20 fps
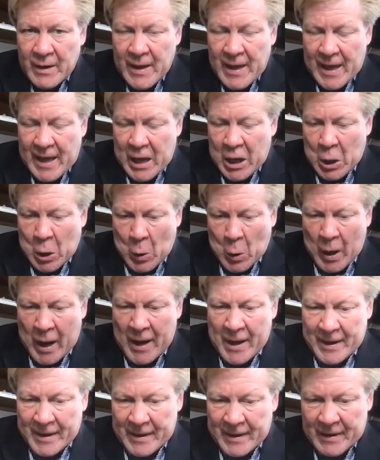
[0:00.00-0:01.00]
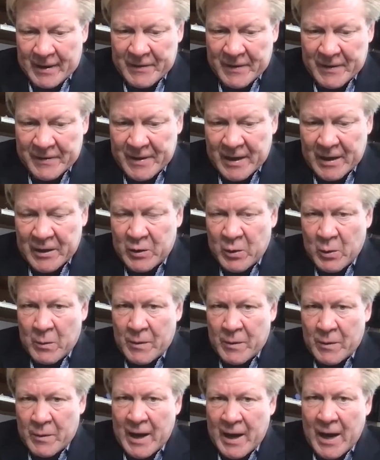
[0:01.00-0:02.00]
As I said,
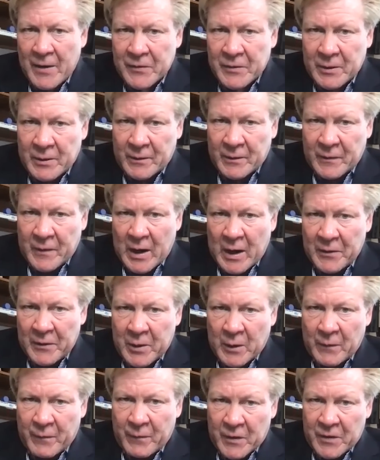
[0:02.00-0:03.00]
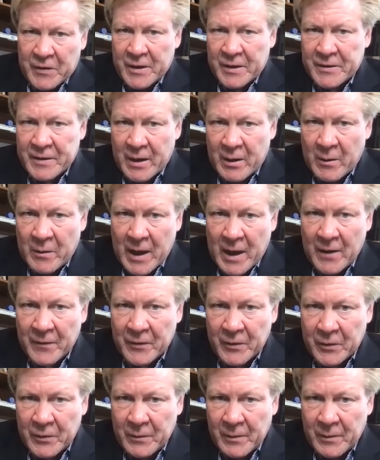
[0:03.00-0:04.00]
2,000 are out there for 600,000